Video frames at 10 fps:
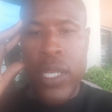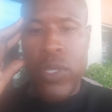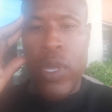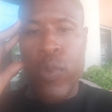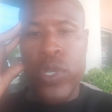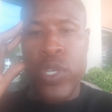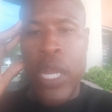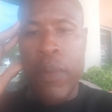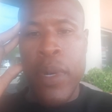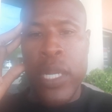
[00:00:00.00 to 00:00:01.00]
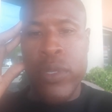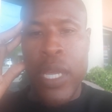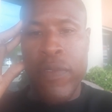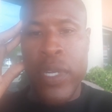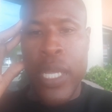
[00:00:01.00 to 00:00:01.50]
So I want you, everybody, to
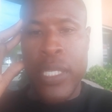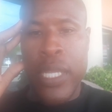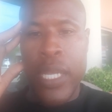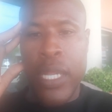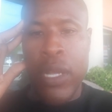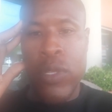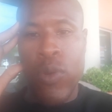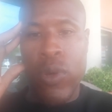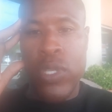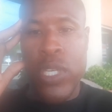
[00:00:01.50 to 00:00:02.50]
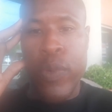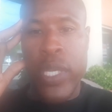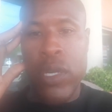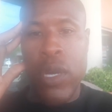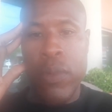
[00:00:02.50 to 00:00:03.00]
have a nice day, and I'll talk to you when
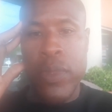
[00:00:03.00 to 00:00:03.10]
you come.